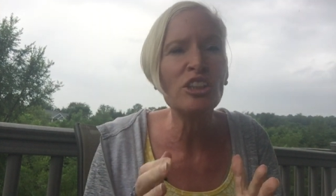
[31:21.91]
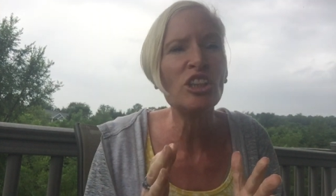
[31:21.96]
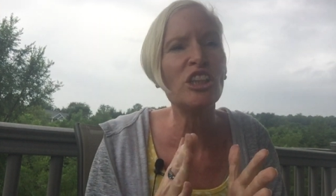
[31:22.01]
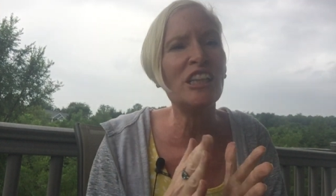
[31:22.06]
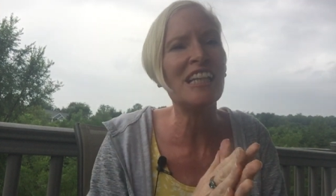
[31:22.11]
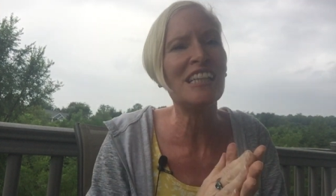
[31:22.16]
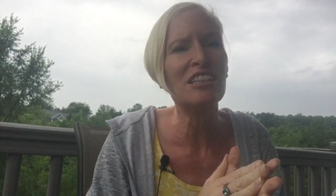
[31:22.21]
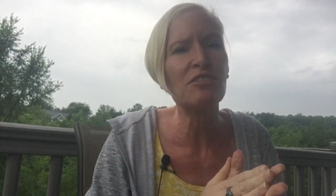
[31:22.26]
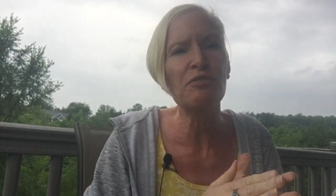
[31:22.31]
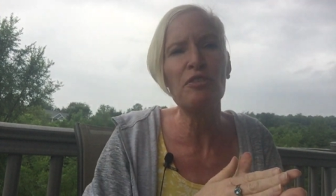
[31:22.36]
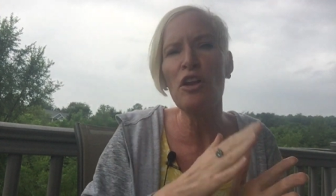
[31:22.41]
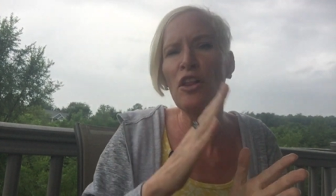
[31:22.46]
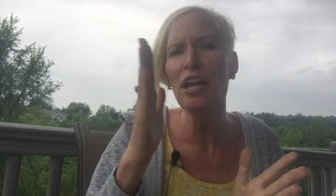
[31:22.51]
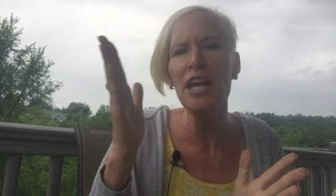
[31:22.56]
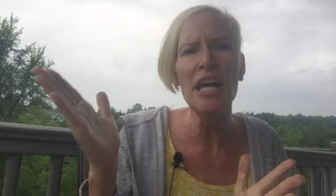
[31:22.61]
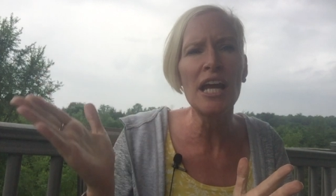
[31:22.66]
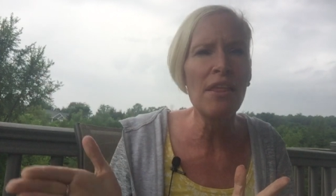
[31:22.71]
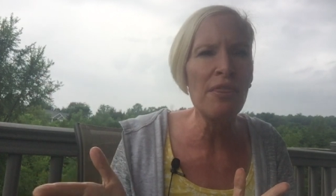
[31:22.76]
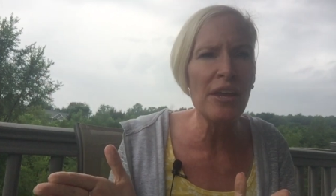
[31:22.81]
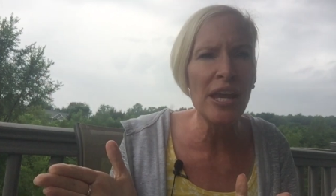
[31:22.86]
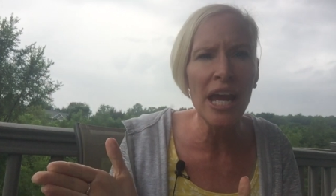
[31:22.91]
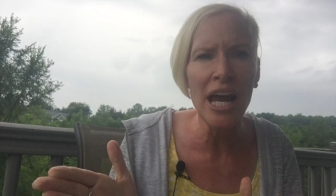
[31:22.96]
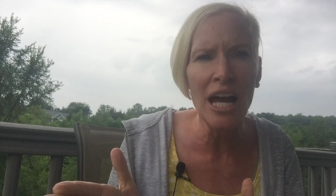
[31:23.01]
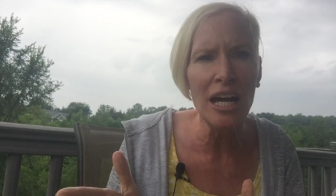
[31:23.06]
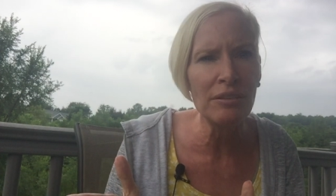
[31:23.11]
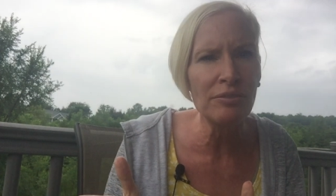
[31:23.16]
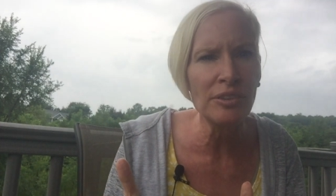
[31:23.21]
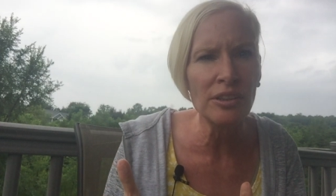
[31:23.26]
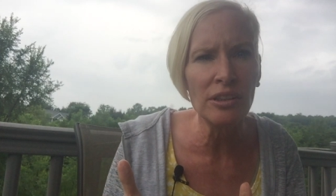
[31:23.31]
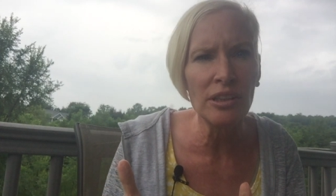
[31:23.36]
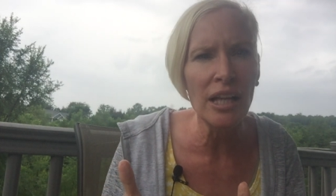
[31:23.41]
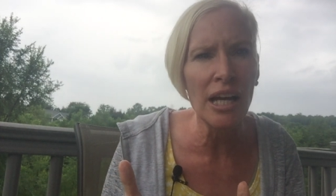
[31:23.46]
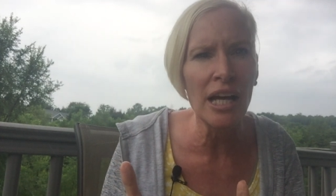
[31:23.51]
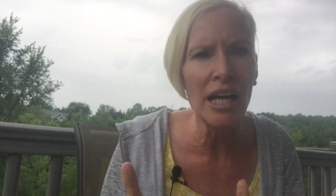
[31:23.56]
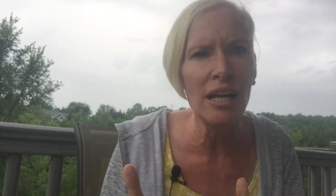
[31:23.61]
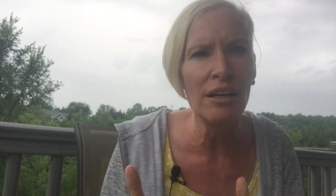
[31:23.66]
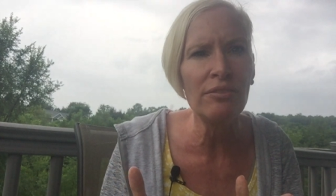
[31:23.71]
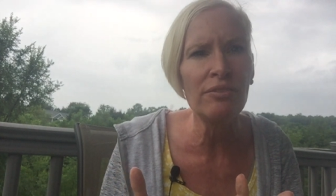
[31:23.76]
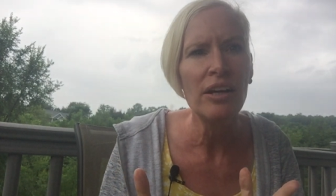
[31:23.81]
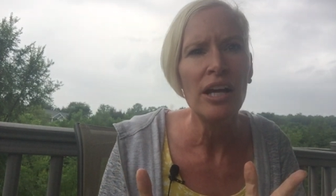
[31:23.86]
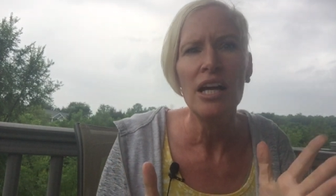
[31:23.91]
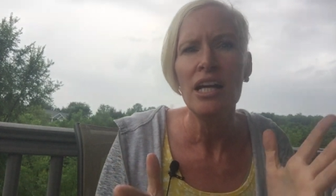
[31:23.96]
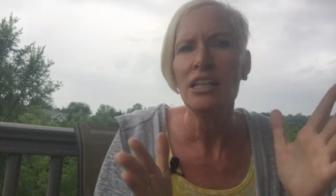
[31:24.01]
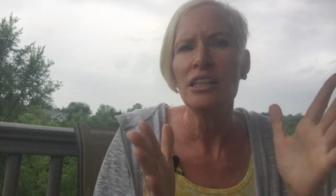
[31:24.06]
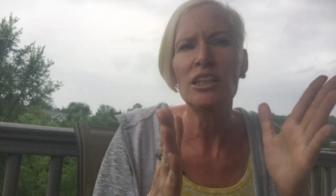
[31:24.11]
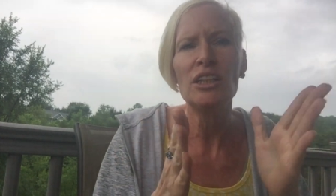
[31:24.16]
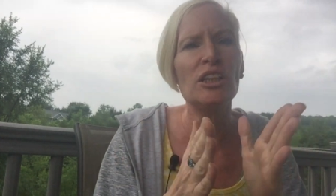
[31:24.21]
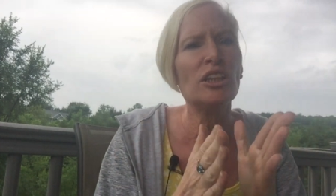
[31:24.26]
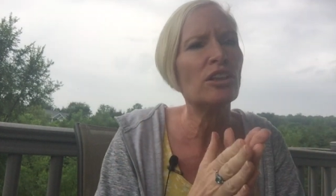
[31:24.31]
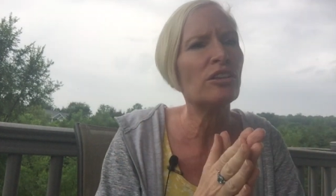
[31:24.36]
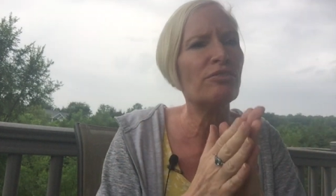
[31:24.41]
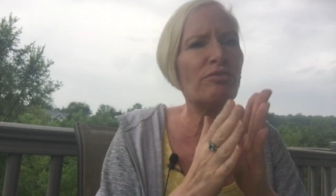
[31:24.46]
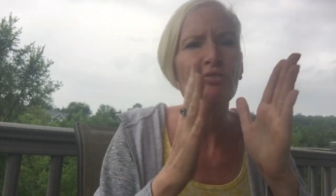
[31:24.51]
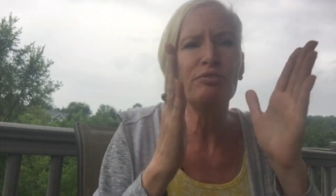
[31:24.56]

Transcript: She is fully in the afterlife. She is